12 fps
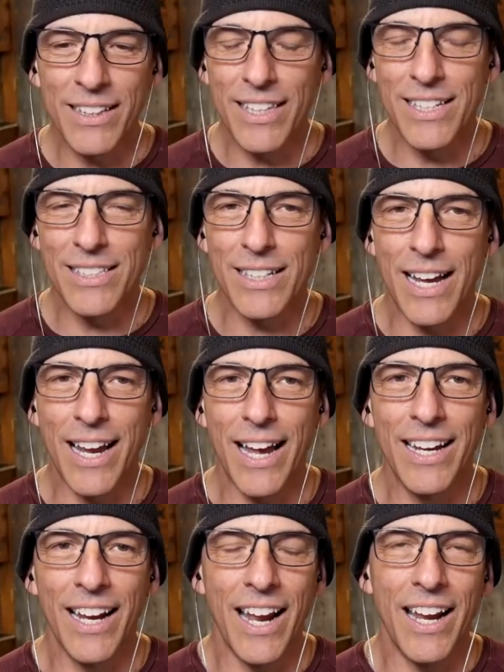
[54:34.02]
but, that's I, I
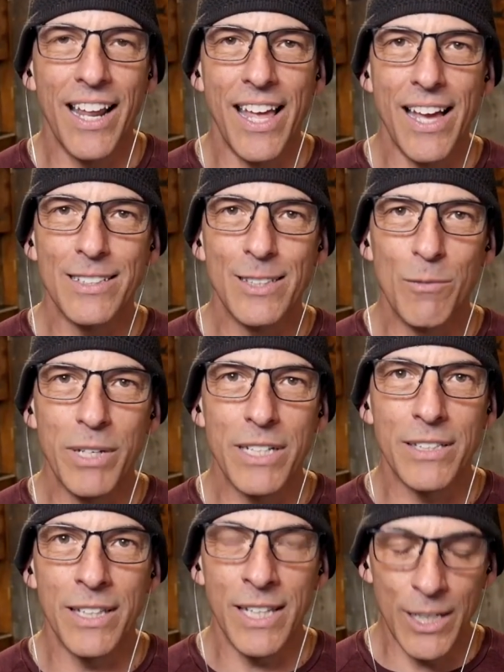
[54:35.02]
and I asked that
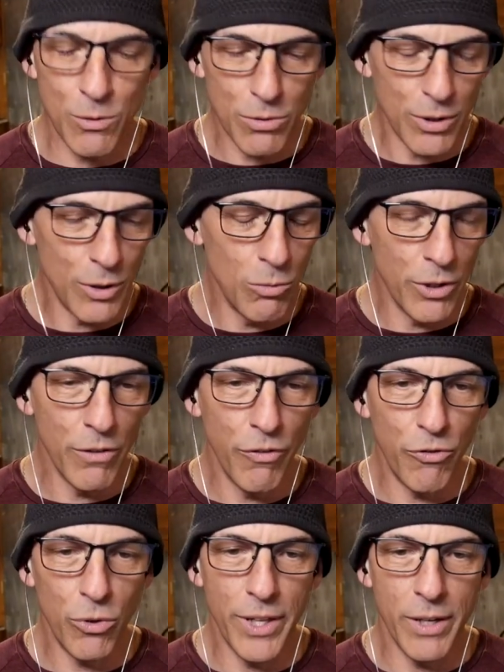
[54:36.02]
because I think it's really
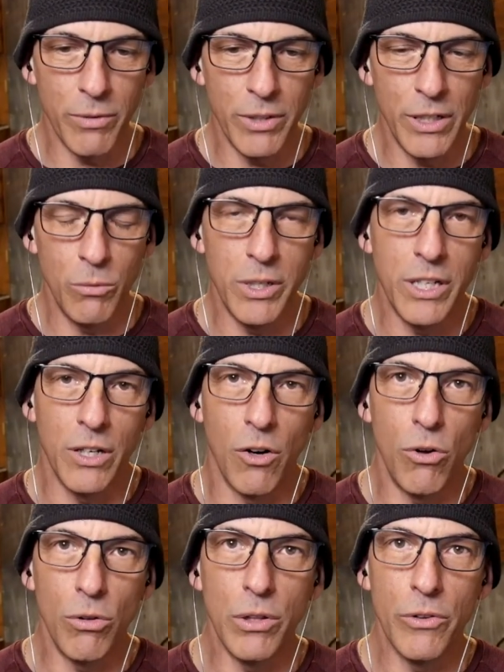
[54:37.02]
wonderful that, you know, we can
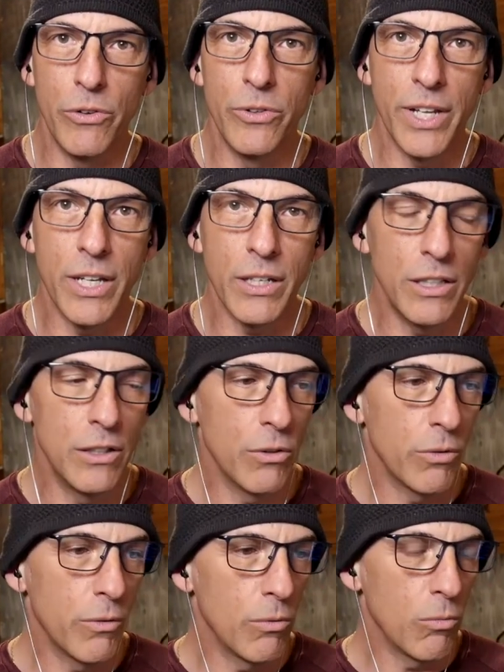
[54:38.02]
all learn that, you
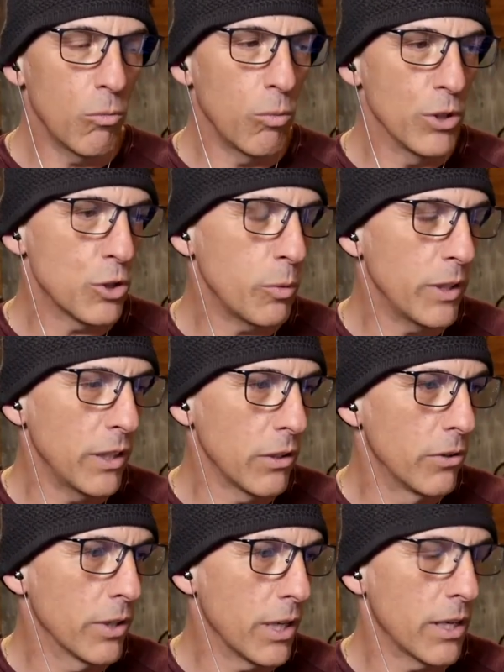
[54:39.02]
know, once we
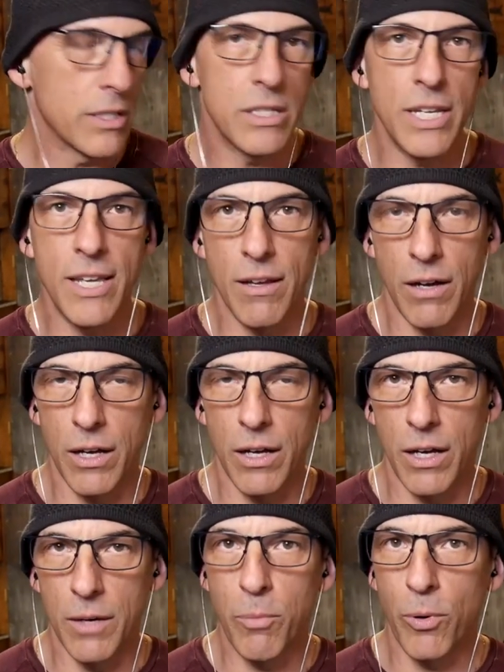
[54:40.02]
learn how to see a,
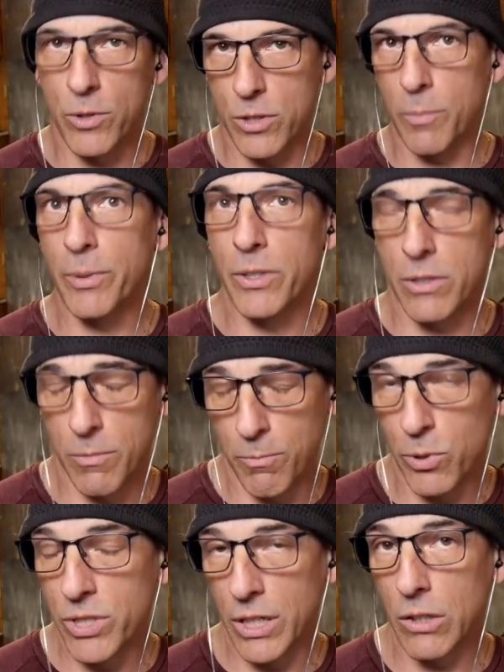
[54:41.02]
a
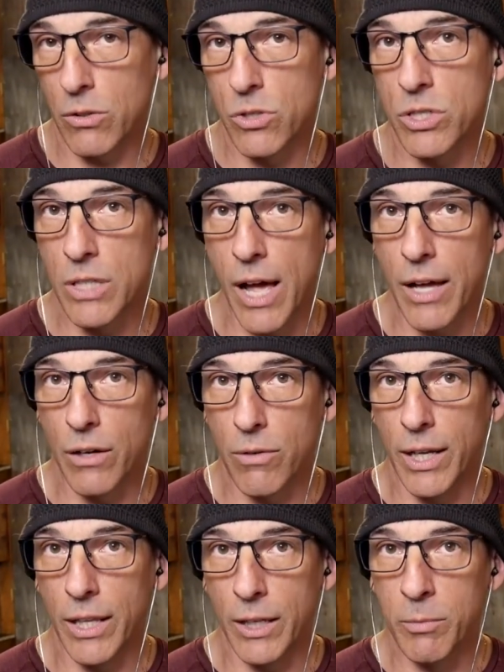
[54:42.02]
particular style,
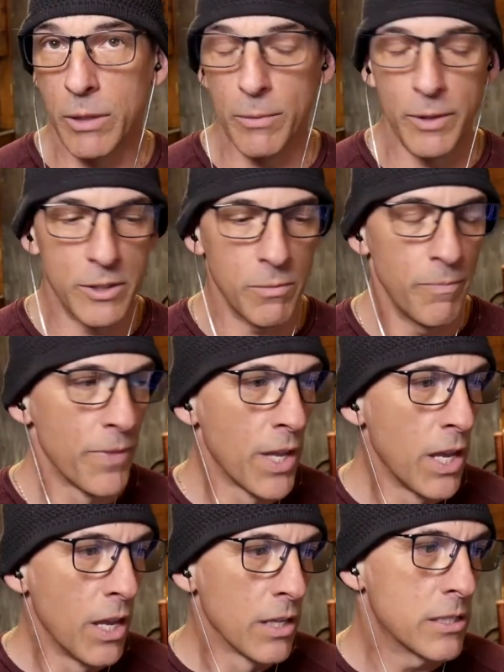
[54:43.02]
right, like minimalism,
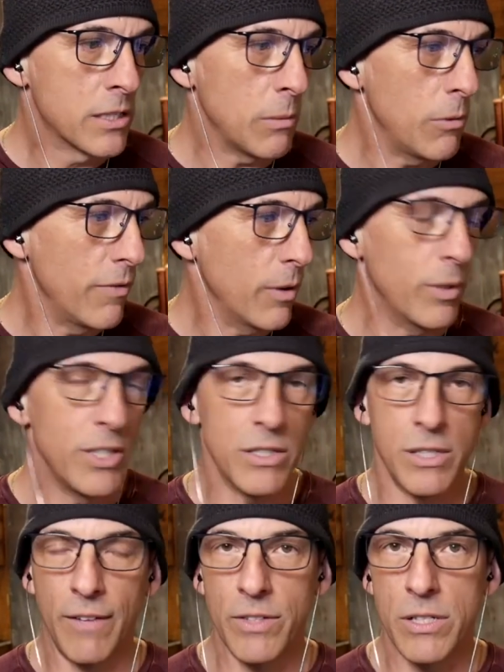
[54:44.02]
some of it we
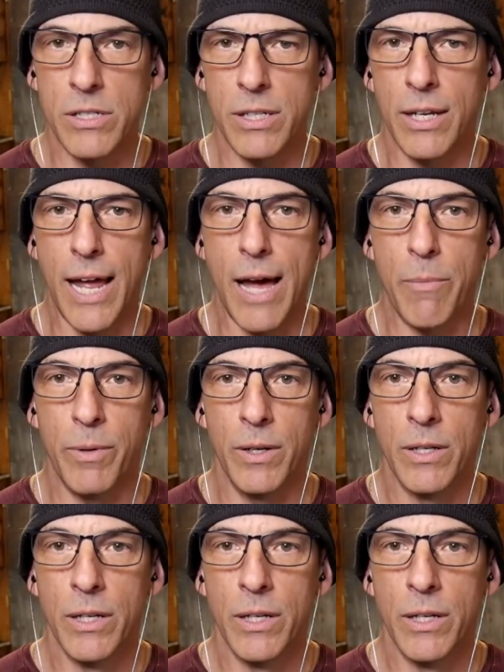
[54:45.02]
just have to see it happen,